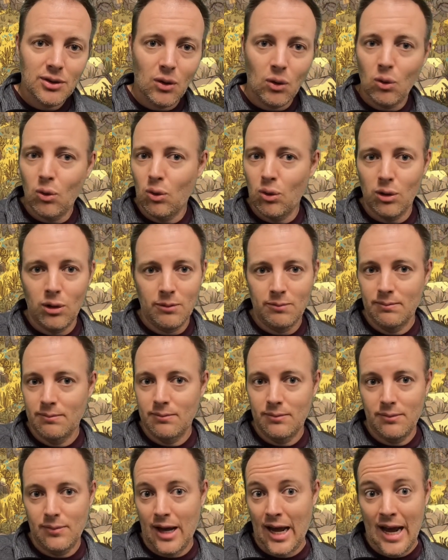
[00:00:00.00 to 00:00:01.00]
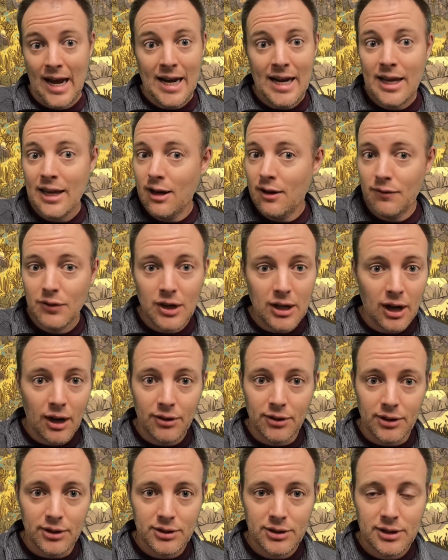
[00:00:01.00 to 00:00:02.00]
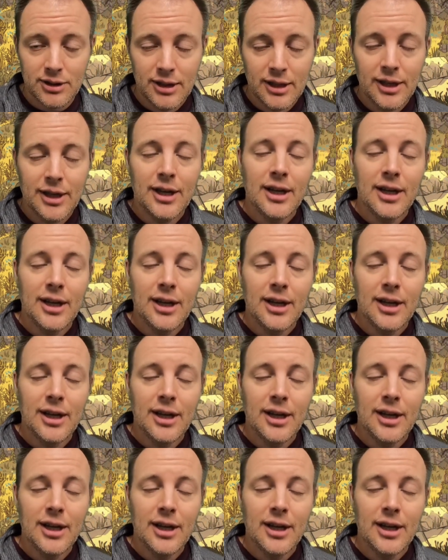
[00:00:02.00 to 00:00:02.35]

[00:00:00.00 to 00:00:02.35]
or any of the others.